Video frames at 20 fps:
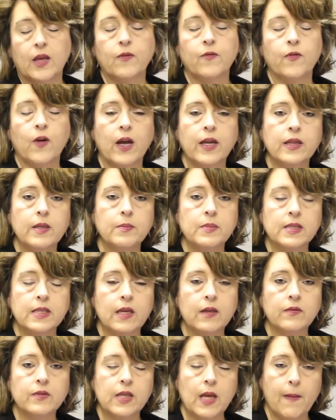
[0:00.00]
They find
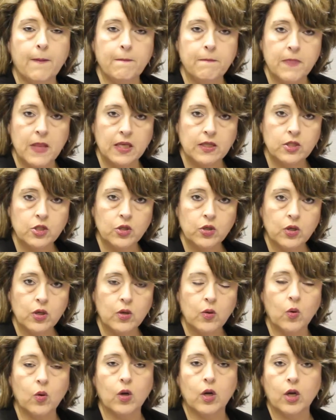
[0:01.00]
themselves a
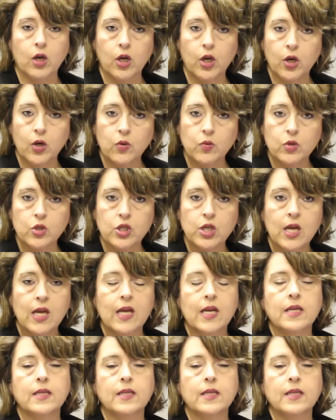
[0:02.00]
mentor or a coach,